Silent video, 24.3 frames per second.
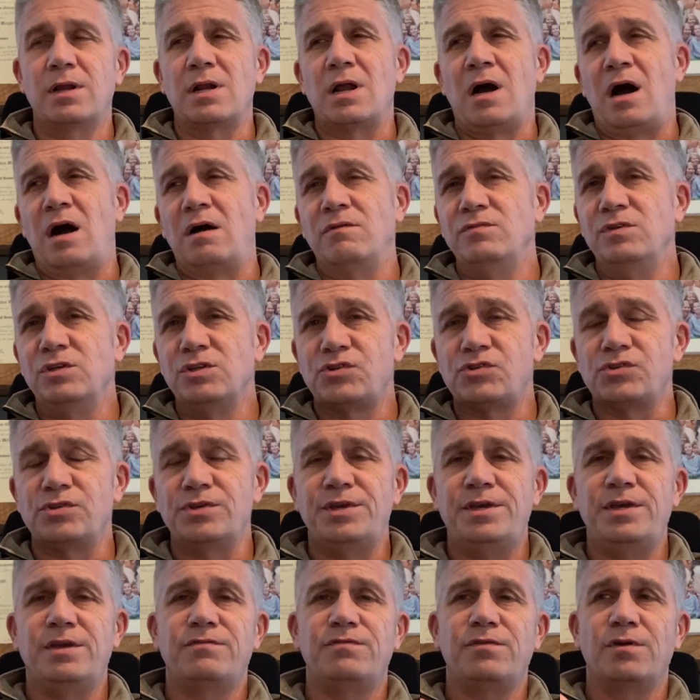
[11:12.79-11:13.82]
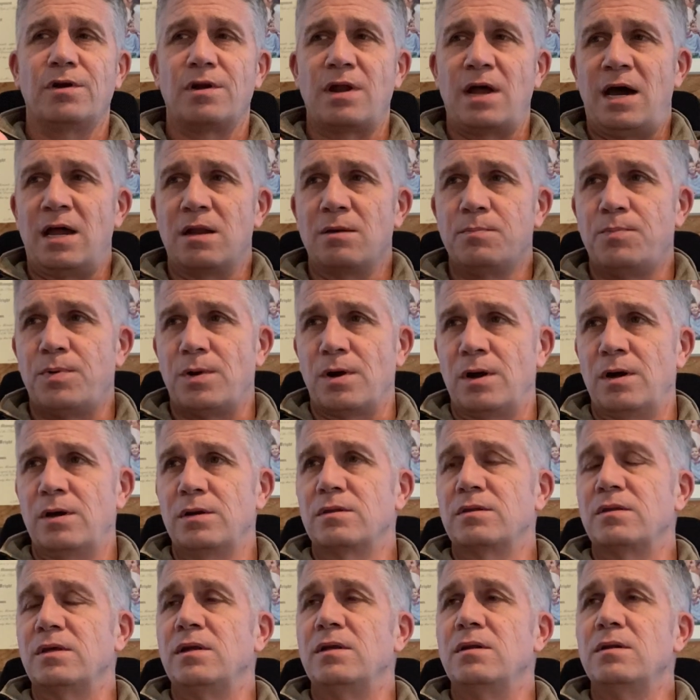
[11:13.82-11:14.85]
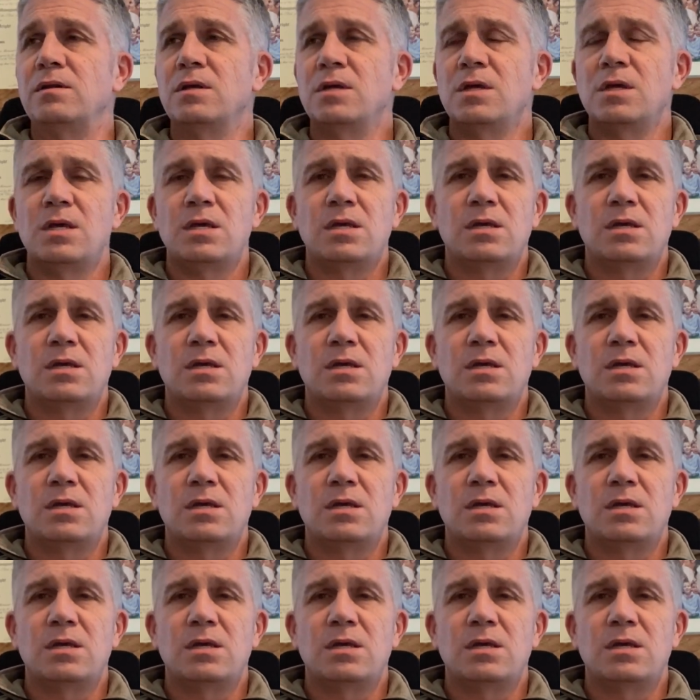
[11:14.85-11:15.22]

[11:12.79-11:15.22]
And obviously, if you're not a part, then